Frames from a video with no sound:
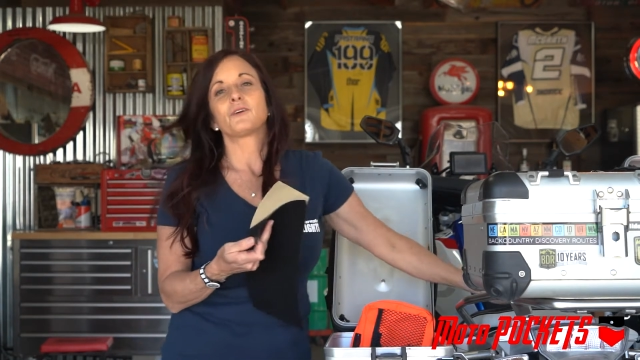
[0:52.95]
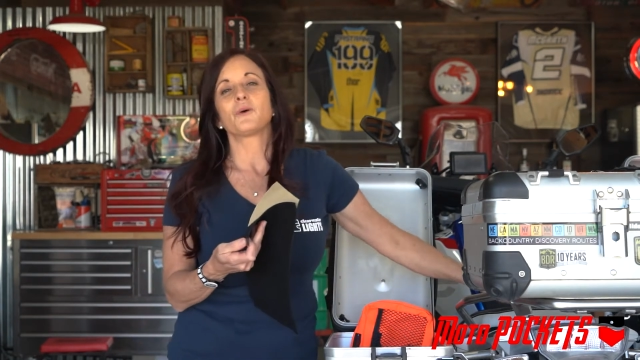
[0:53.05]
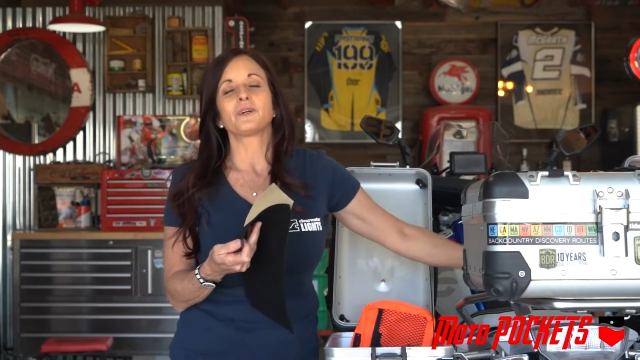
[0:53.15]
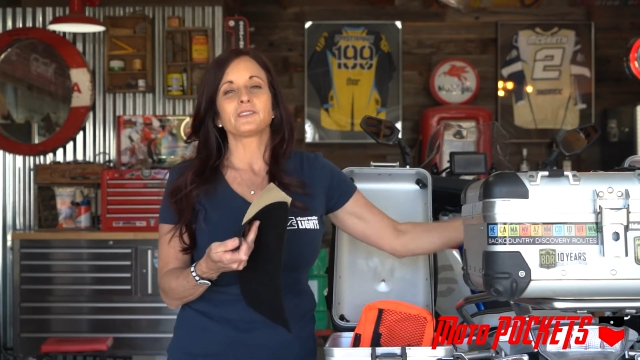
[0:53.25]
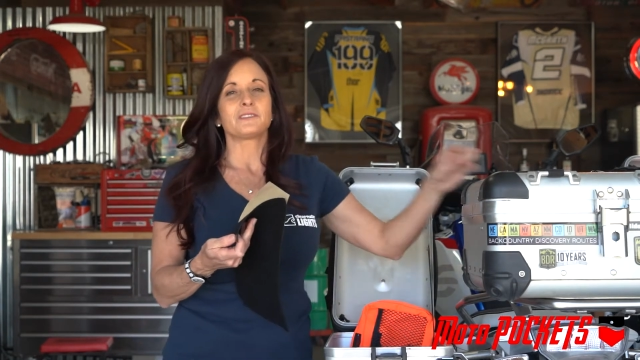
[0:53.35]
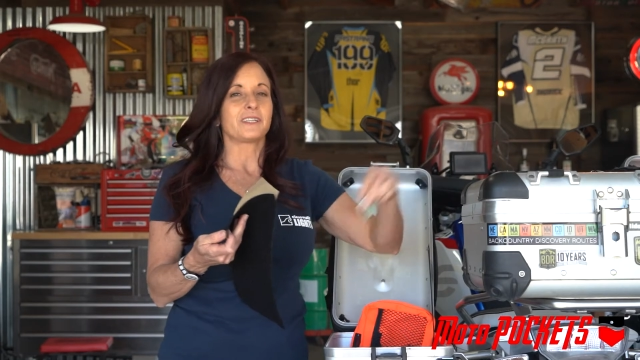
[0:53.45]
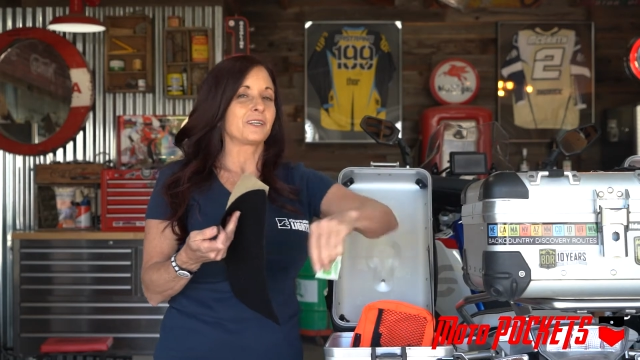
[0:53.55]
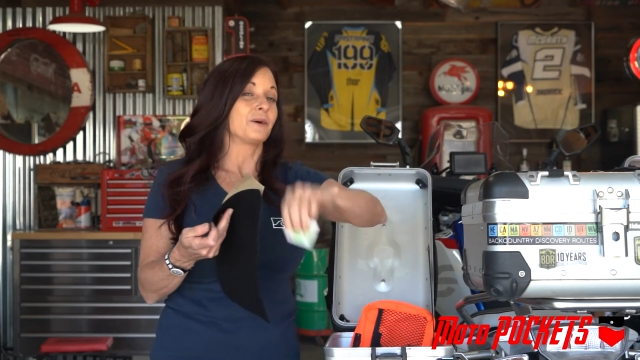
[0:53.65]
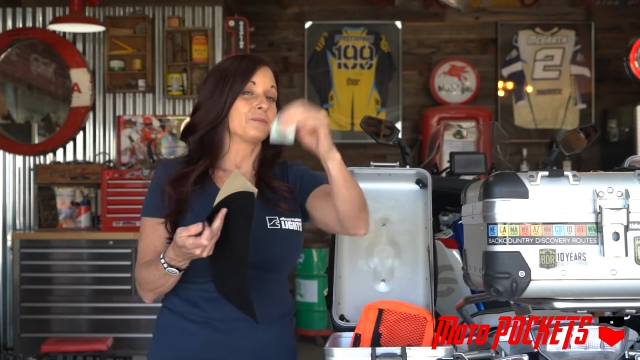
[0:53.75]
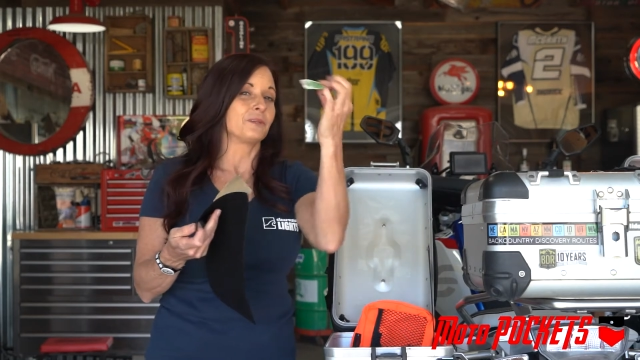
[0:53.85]
course, they
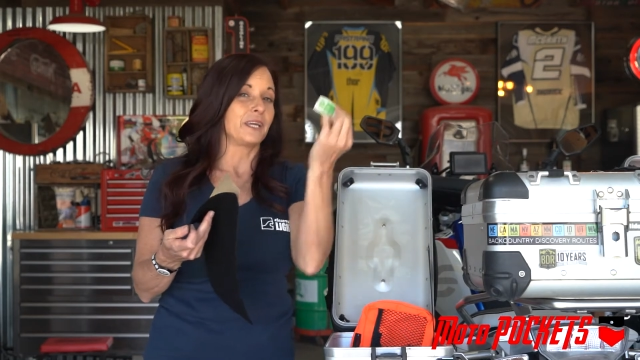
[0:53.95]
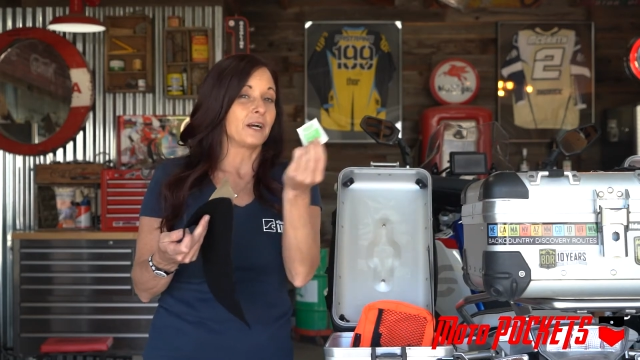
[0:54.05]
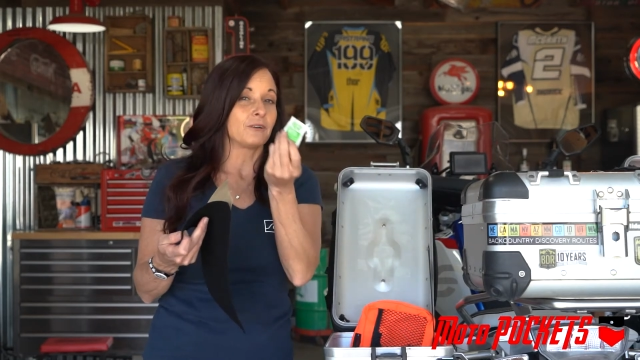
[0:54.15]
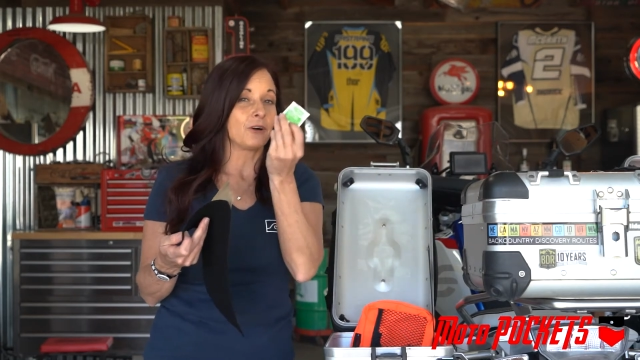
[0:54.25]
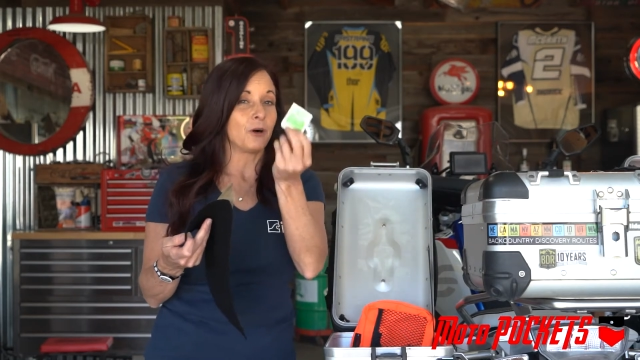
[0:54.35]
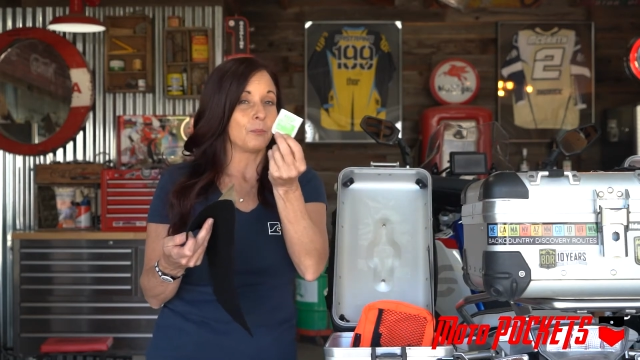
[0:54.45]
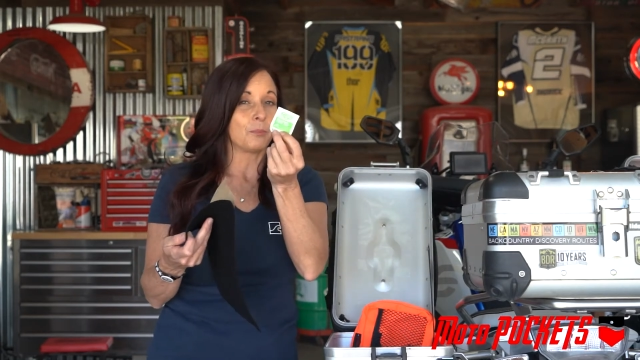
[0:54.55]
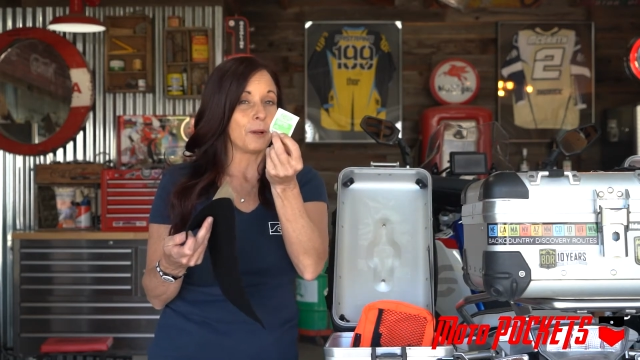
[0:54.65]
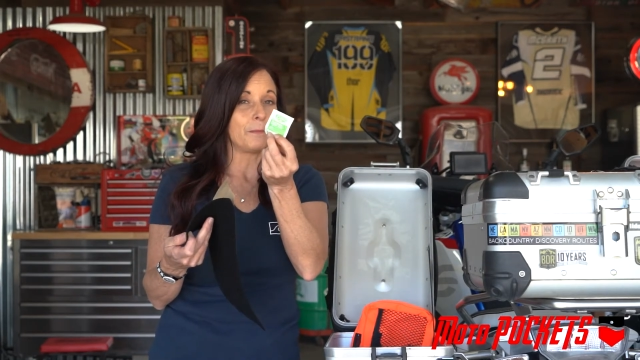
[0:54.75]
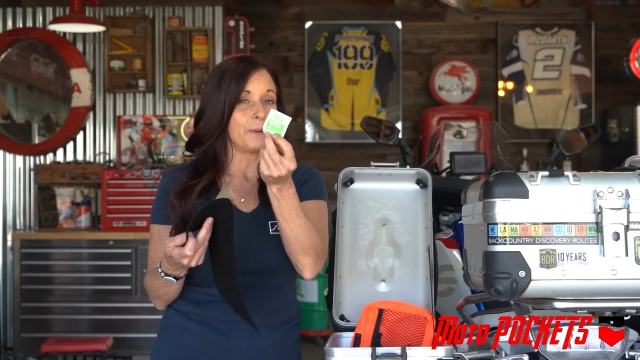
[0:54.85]
come with the alcohol
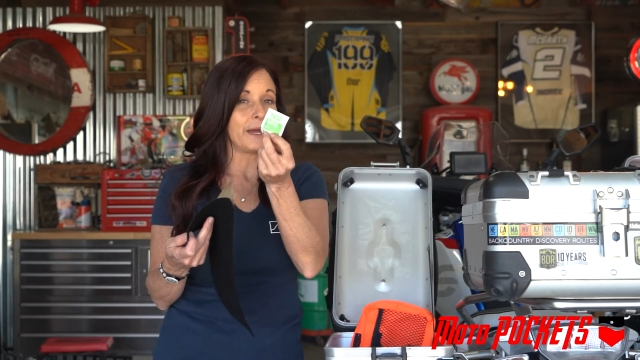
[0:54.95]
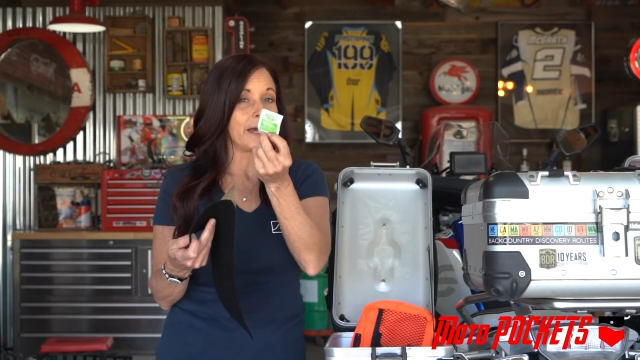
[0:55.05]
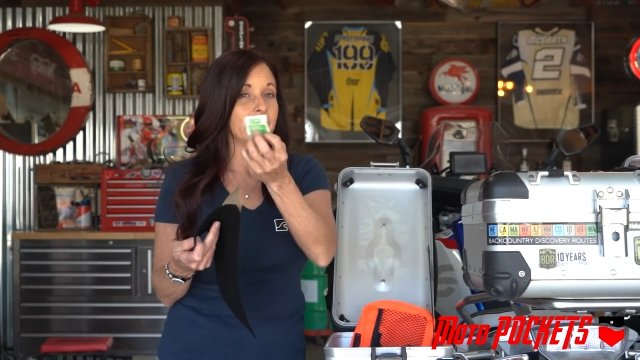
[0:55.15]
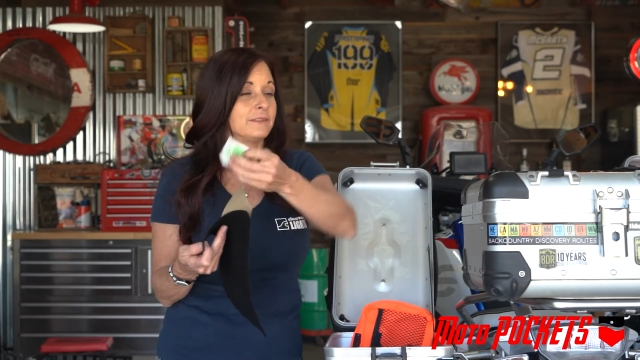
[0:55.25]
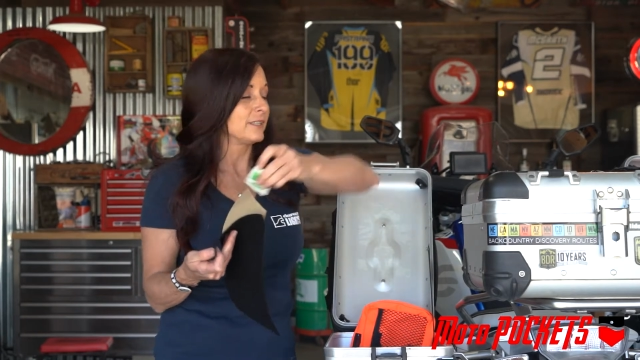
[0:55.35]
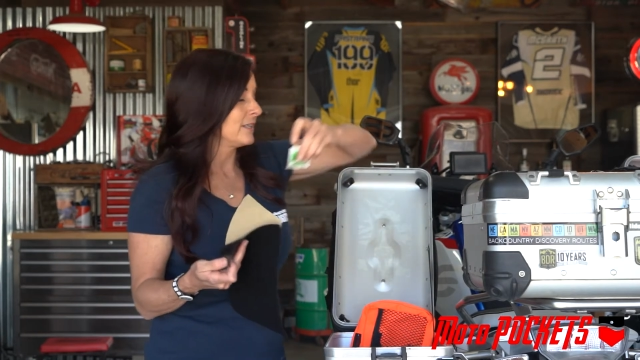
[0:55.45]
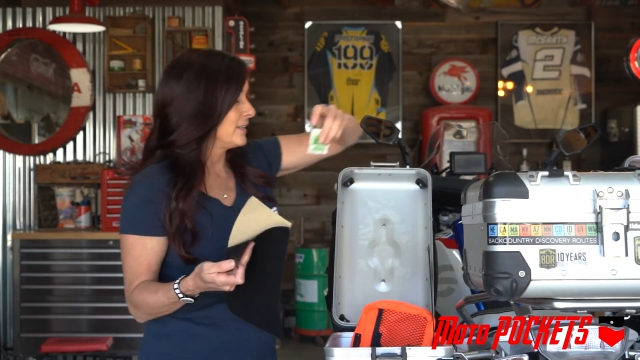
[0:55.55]
prep pad.